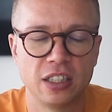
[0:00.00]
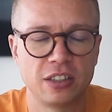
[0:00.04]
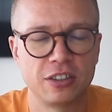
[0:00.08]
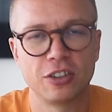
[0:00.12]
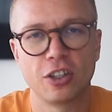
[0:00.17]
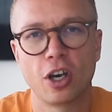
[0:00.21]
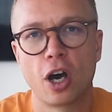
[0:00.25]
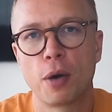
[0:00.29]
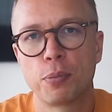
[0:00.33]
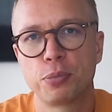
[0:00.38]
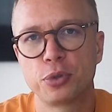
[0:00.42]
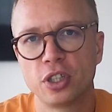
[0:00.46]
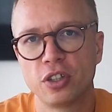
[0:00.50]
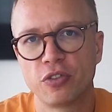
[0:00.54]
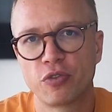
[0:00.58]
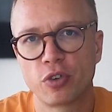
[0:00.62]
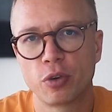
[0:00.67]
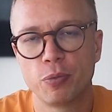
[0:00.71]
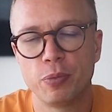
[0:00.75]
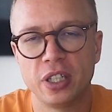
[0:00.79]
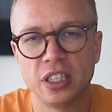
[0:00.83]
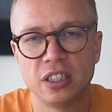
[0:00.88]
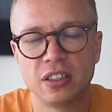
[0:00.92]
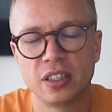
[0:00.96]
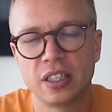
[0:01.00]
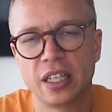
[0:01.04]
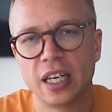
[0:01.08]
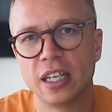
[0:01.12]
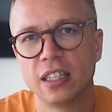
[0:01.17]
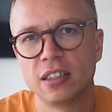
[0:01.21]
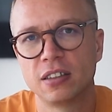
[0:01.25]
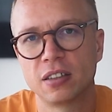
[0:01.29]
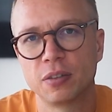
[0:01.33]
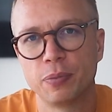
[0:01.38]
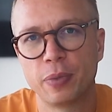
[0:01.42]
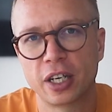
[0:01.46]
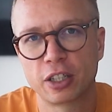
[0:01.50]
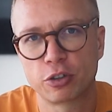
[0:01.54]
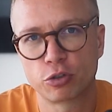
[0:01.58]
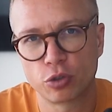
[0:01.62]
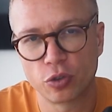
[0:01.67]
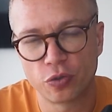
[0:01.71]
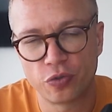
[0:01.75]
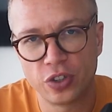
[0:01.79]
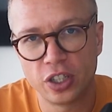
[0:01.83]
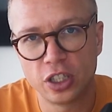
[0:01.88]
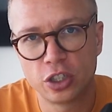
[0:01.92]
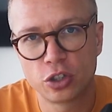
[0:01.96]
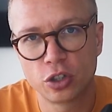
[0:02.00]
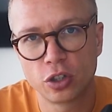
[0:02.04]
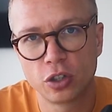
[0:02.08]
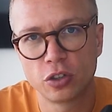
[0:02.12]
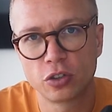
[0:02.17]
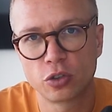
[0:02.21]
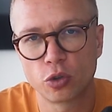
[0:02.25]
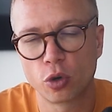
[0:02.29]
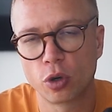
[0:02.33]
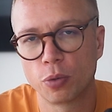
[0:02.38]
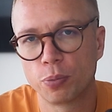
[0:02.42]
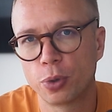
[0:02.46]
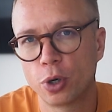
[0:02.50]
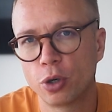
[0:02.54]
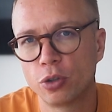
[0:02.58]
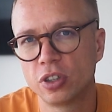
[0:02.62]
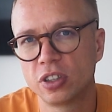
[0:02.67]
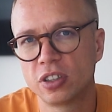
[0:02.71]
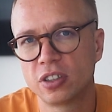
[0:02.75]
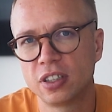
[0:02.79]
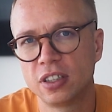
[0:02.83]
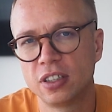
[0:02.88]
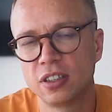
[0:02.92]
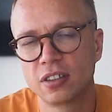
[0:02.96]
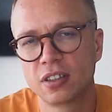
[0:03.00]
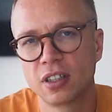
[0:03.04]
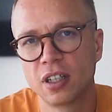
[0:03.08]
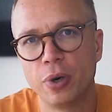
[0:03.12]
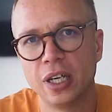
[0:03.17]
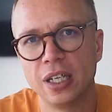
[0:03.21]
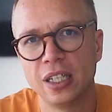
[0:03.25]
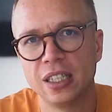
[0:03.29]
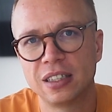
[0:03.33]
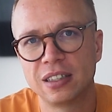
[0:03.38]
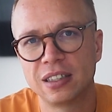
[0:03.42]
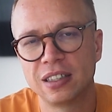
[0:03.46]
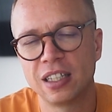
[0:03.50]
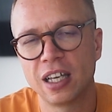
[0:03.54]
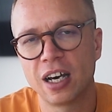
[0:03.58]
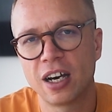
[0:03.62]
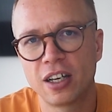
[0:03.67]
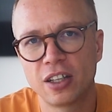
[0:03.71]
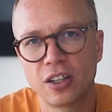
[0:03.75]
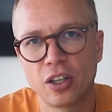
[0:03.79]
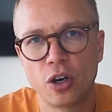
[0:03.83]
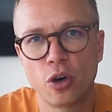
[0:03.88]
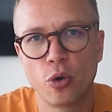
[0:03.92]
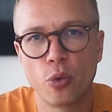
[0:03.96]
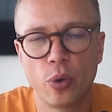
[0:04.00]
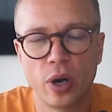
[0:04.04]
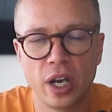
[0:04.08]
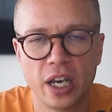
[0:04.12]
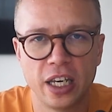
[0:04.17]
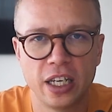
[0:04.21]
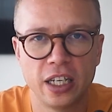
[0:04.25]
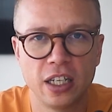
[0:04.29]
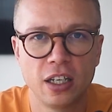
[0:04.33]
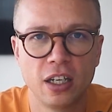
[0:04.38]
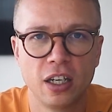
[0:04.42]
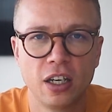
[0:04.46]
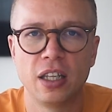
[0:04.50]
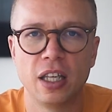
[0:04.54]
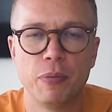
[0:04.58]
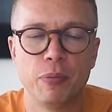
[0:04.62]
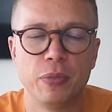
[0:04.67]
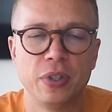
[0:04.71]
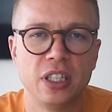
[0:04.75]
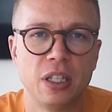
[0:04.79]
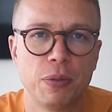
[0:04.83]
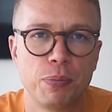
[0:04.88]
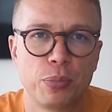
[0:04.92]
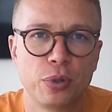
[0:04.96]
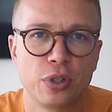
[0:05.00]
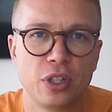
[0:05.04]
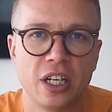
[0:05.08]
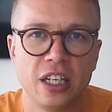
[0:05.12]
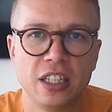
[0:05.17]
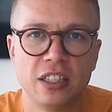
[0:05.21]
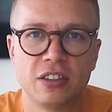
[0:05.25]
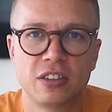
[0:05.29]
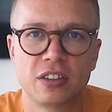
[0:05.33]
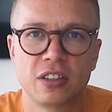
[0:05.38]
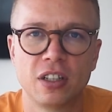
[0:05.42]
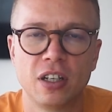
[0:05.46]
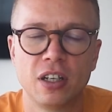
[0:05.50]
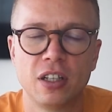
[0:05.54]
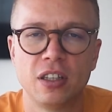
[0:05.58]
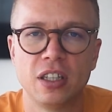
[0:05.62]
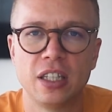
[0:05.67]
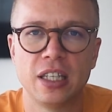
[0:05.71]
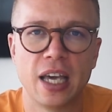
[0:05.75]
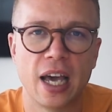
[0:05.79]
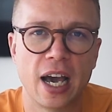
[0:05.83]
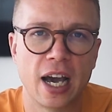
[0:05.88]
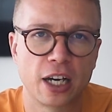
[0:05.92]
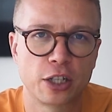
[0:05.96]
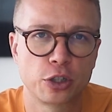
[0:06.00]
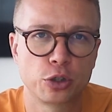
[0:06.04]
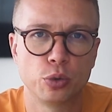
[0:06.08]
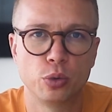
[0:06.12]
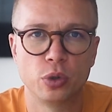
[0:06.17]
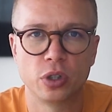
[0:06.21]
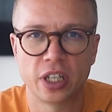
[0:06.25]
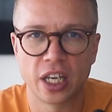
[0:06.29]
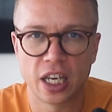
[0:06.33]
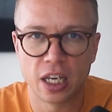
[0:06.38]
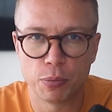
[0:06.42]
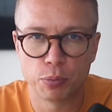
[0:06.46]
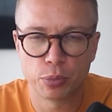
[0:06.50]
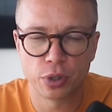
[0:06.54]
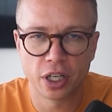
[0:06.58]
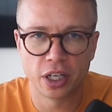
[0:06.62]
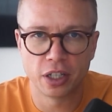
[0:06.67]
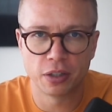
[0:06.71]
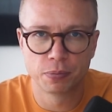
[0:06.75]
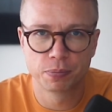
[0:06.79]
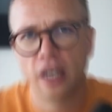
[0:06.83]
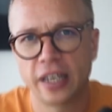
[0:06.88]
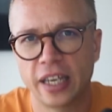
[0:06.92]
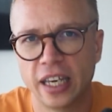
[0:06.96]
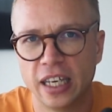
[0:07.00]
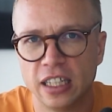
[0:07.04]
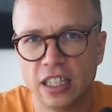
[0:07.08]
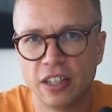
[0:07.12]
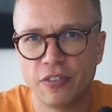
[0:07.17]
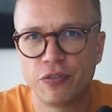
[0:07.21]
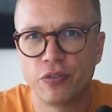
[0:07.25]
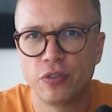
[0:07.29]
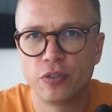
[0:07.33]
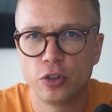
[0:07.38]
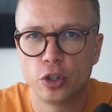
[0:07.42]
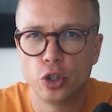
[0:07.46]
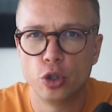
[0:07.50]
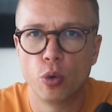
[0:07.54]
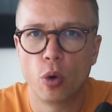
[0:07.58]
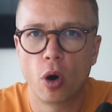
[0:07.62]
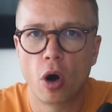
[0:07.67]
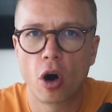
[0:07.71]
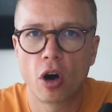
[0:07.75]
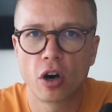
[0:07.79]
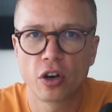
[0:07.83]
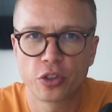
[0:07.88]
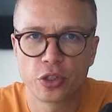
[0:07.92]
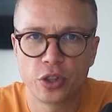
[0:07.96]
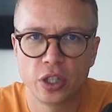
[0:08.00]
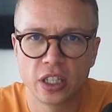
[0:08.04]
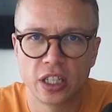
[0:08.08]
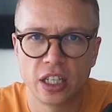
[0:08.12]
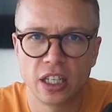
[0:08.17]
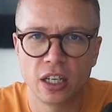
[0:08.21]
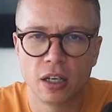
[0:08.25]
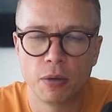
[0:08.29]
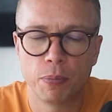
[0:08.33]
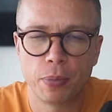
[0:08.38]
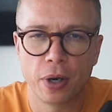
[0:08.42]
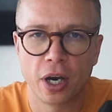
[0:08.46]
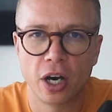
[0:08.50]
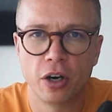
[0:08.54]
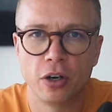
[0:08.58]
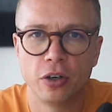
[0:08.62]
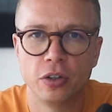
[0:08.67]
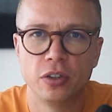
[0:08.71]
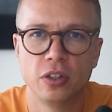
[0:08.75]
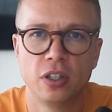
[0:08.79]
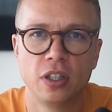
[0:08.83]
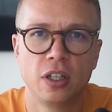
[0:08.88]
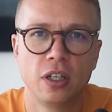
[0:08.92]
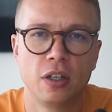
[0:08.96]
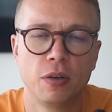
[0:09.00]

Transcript: It's an option for me to get some extra features or bonuses, but it's not a way that manipulates the actual gameplay. Again, if you are thinking about